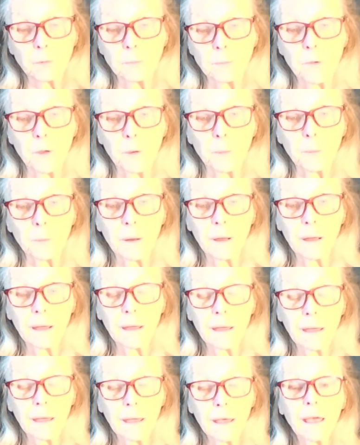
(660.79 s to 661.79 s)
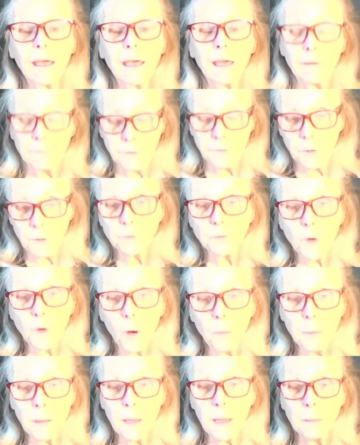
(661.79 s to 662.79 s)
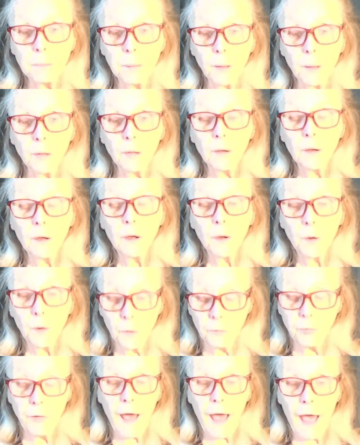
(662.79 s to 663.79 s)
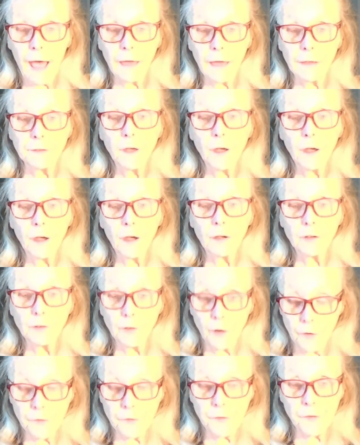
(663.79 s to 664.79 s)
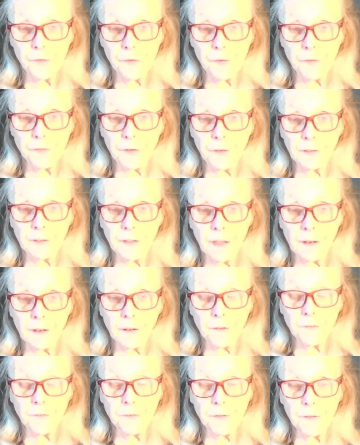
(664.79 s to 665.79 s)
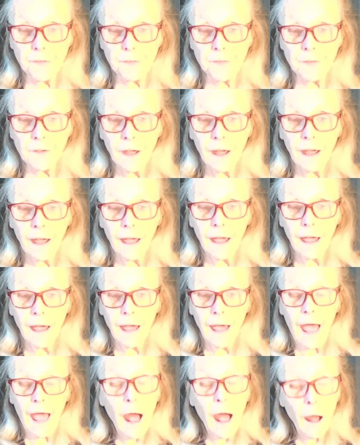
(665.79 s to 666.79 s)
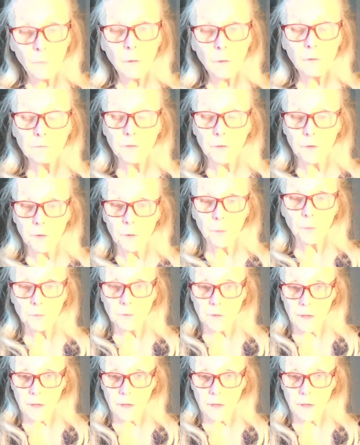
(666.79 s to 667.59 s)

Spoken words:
from you. If you know people who've had narcissistic tendencies, how have you